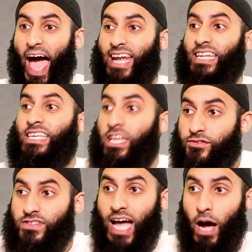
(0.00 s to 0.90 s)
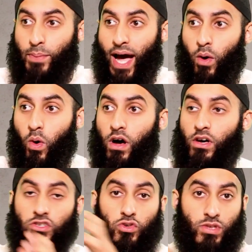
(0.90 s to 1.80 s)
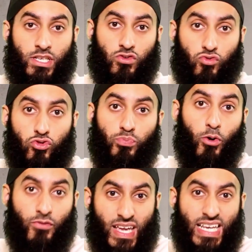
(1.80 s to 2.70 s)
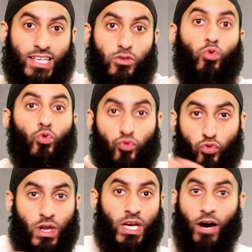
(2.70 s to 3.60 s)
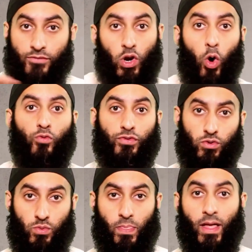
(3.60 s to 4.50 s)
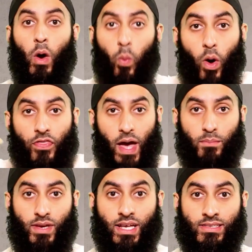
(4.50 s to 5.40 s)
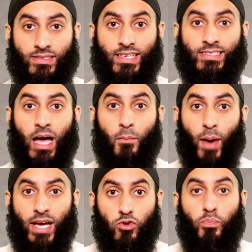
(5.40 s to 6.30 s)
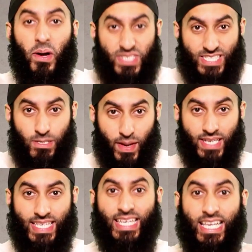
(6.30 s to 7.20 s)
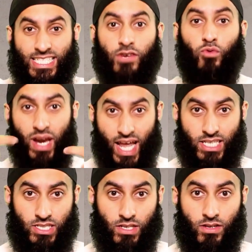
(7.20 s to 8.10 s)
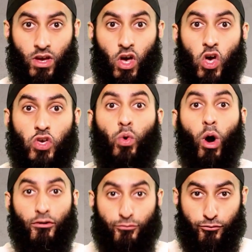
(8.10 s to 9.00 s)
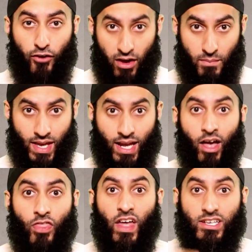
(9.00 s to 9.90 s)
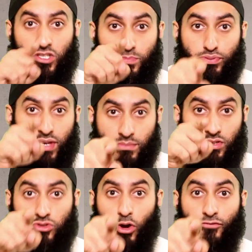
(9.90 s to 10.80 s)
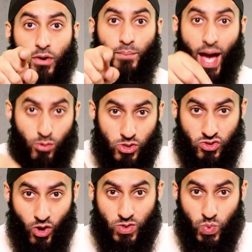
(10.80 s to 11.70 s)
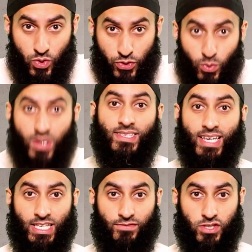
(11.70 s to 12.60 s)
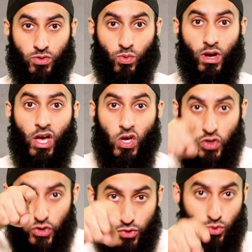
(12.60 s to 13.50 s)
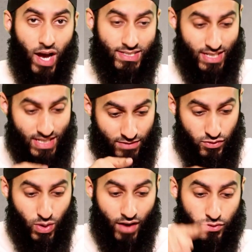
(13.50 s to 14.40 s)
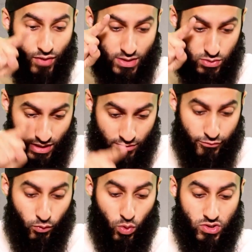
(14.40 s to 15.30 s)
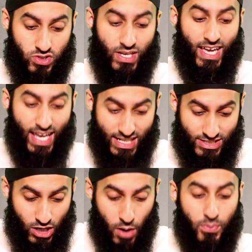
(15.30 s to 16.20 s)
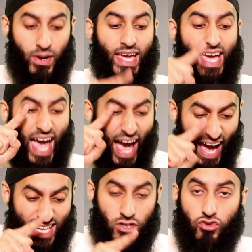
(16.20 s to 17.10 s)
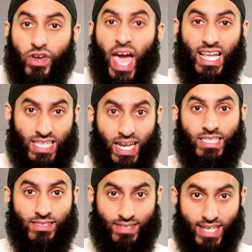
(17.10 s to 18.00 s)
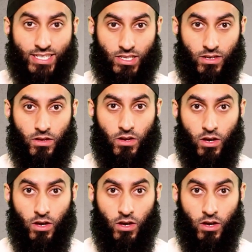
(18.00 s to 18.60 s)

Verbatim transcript: and gives that power to this group of elite who will rule and govern over you. What that means is that by you participating in a general election, you're affirming that supreme sovereign power starts with you as the individual. You, as an individual, have the right to enforce, interpret, and create legislation.